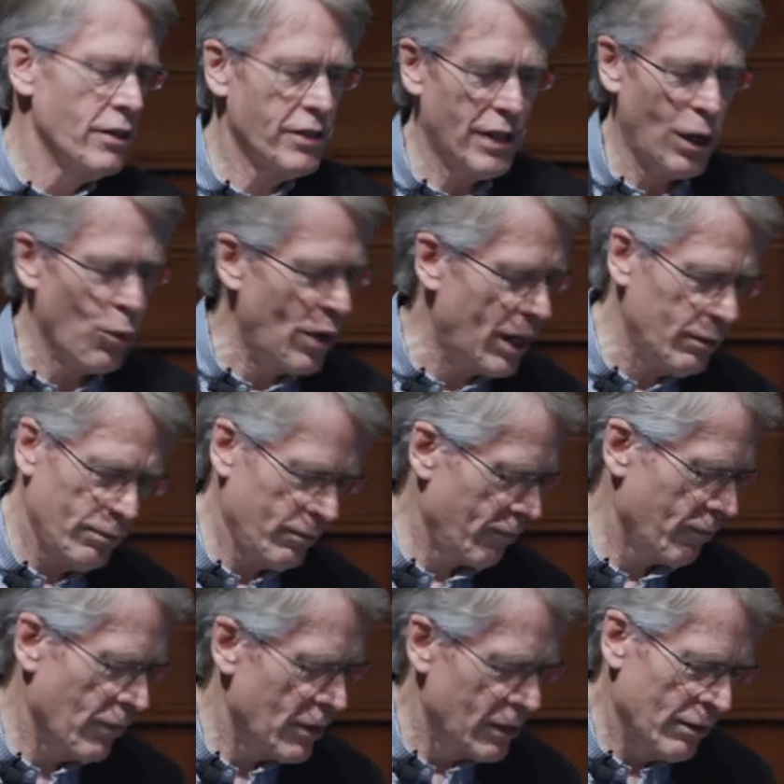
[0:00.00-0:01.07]
and say, well,
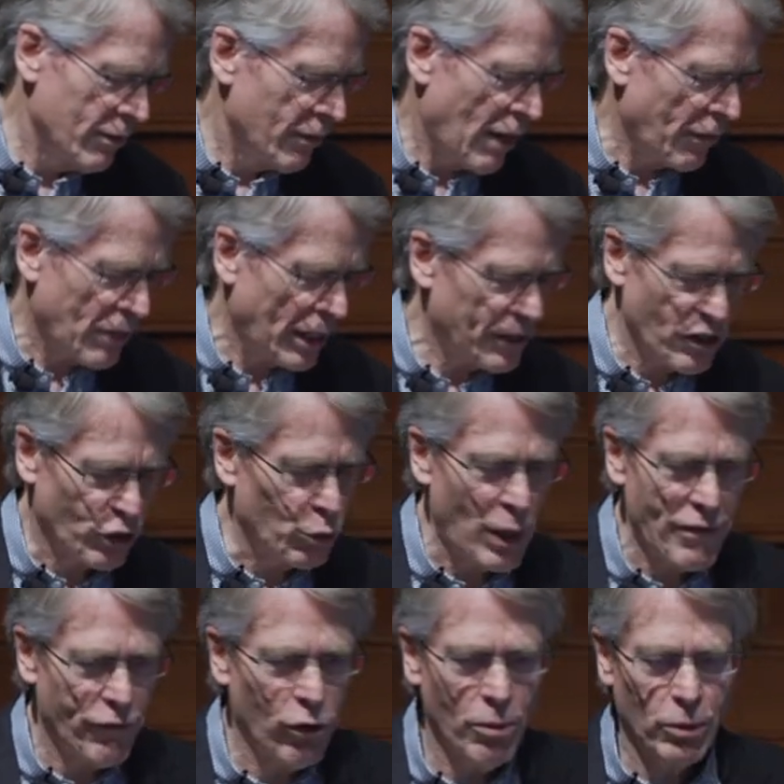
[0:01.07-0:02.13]
I've got this
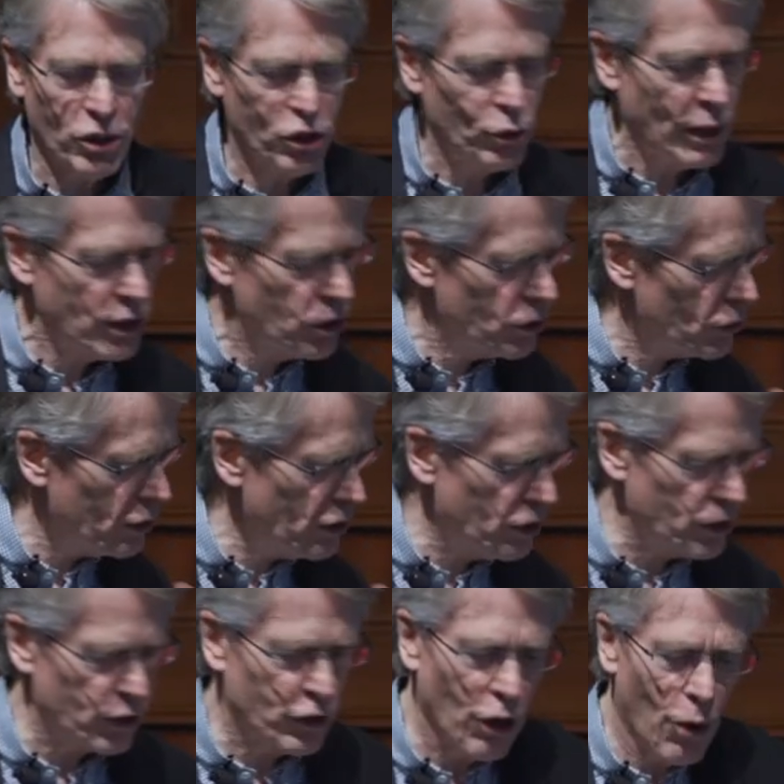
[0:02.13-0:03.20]
great formal structure, let's
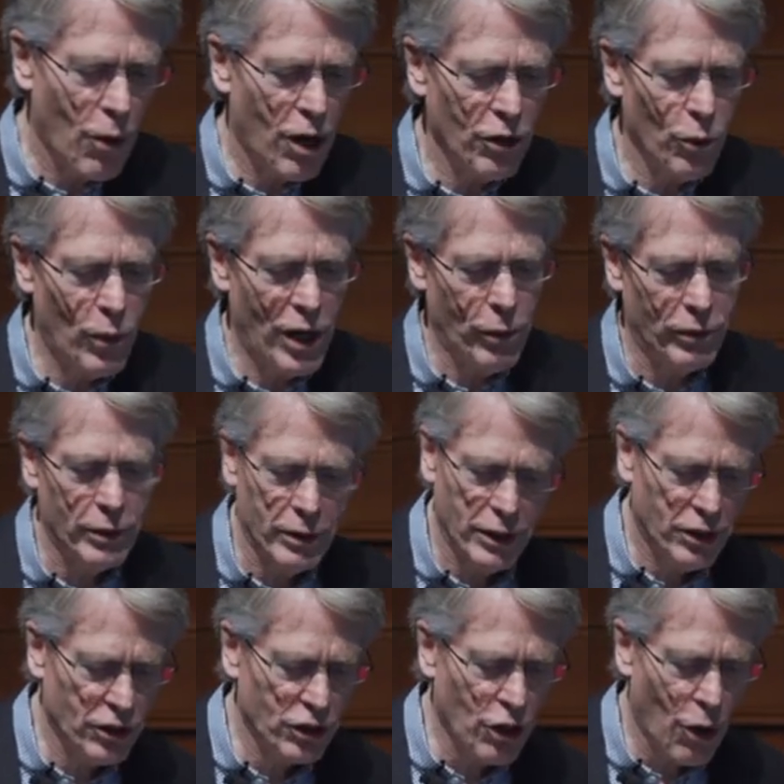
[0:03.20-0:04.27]
just go all the way,
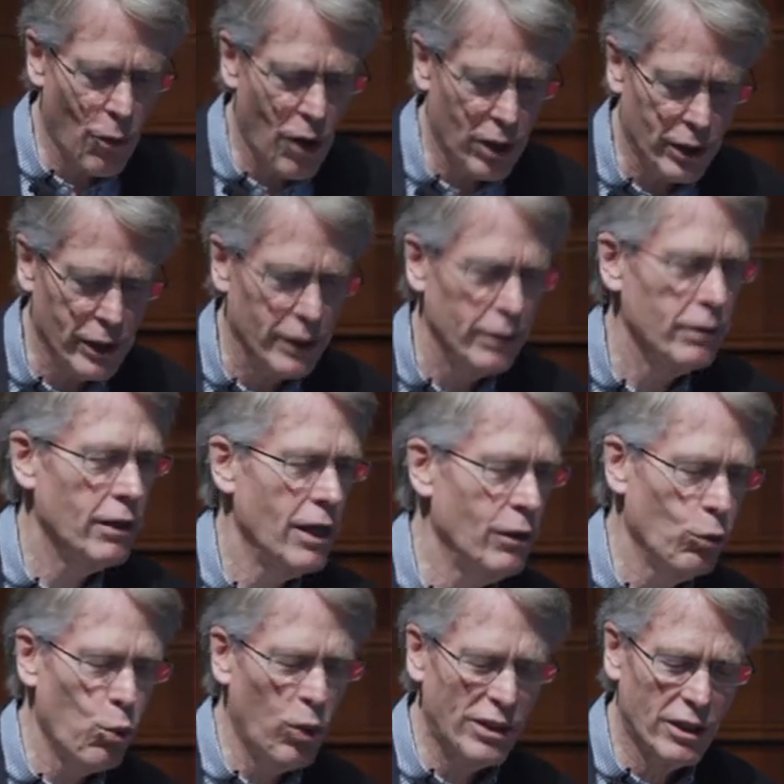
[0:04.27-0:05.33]
let's just go all in.
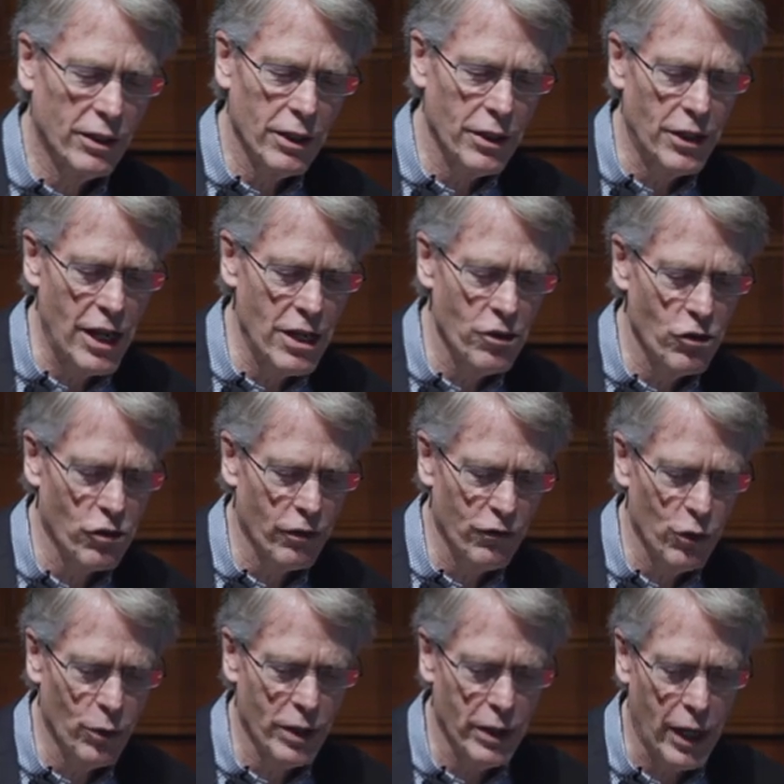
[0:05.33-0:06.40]
And what's the dangers of
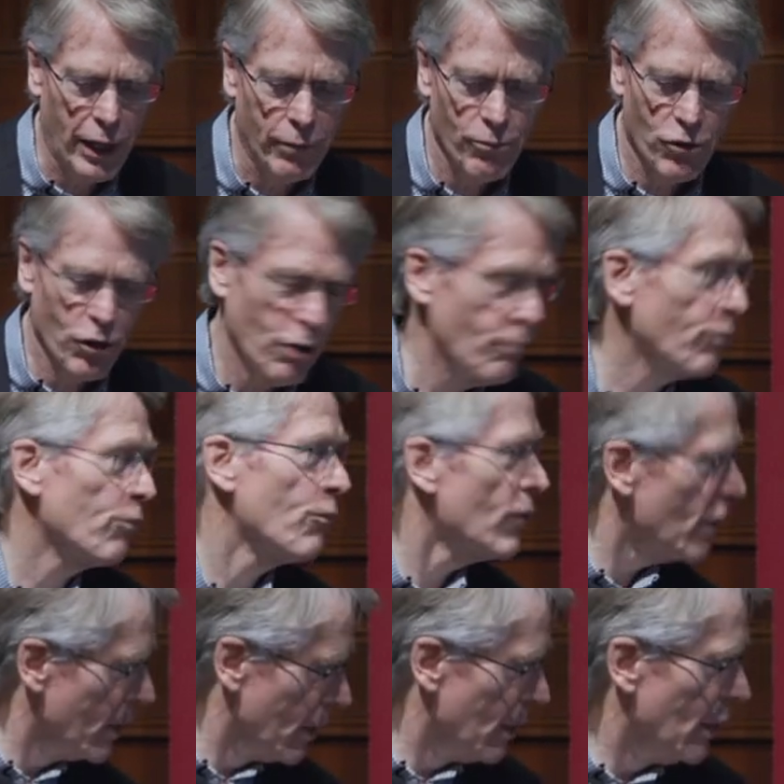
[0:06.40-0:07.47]
doing that? So
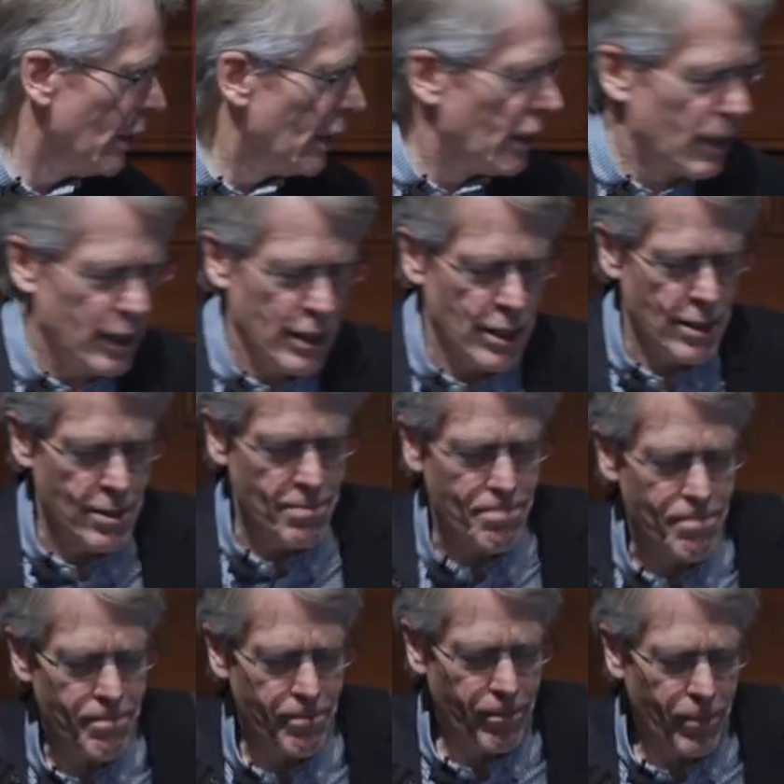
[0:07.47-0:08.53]
um,
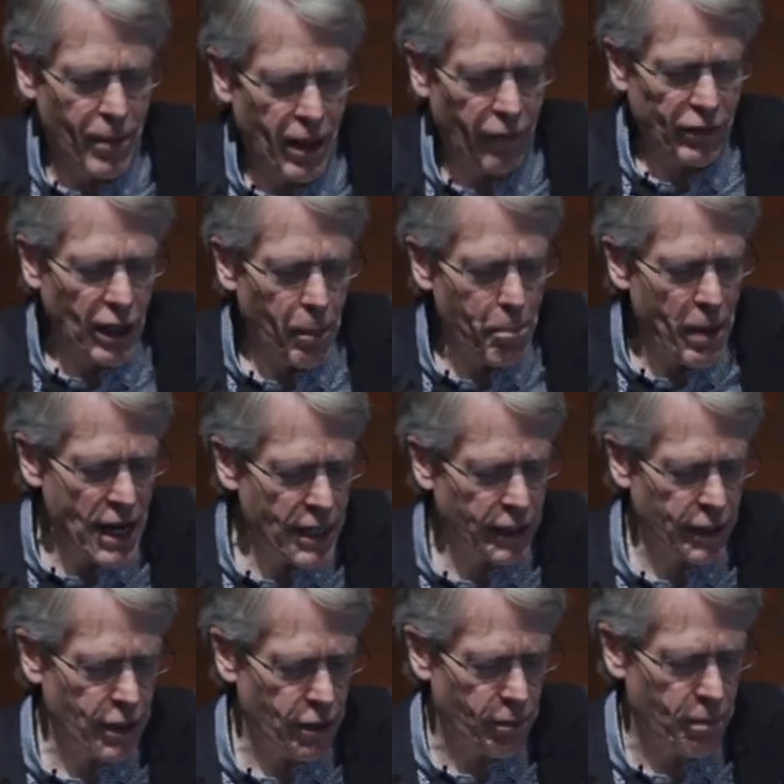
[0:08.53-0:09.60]
I've got a
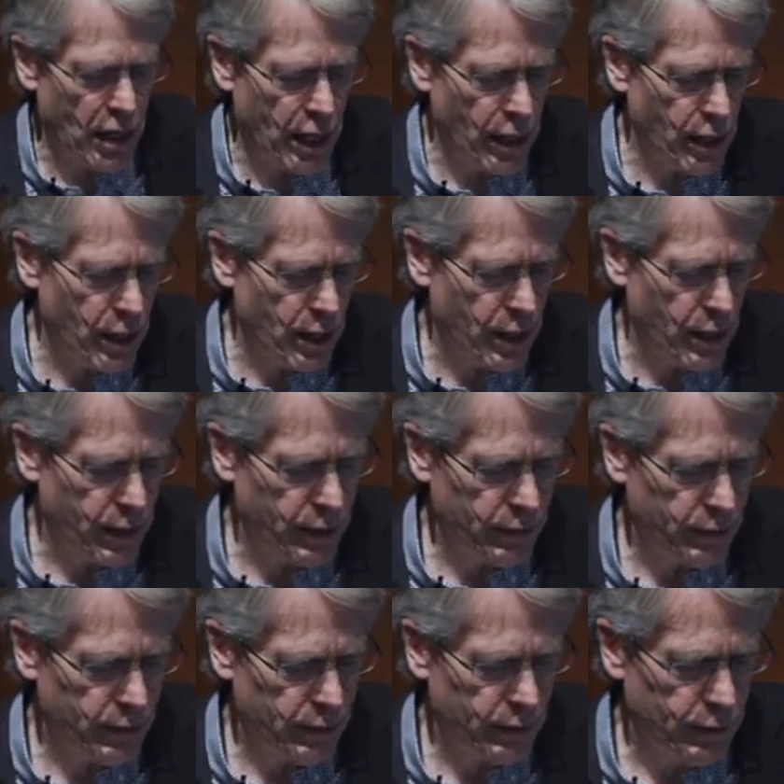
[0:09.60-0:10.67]
painting here by uh,
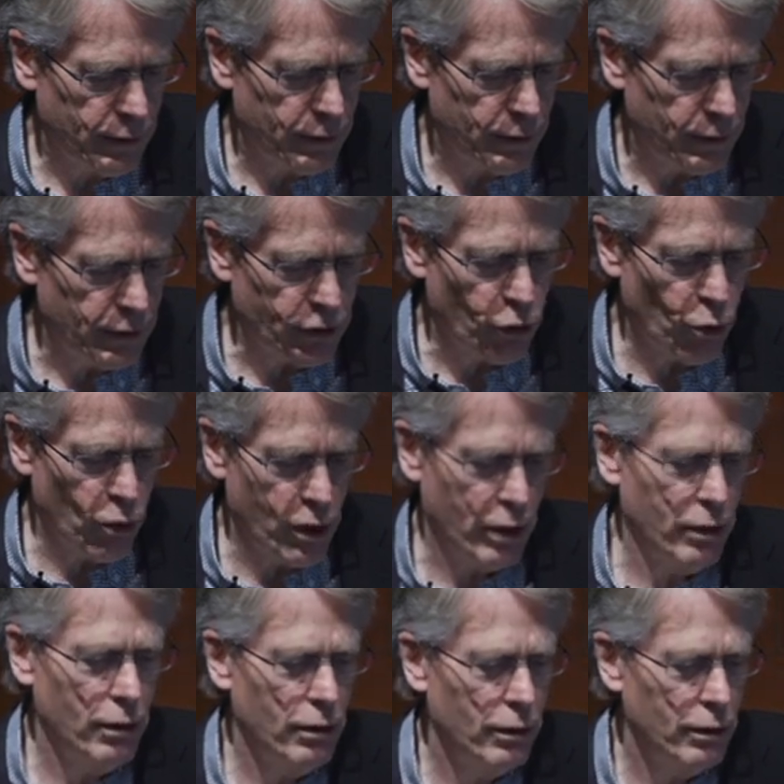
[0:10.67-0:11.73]
La Tour.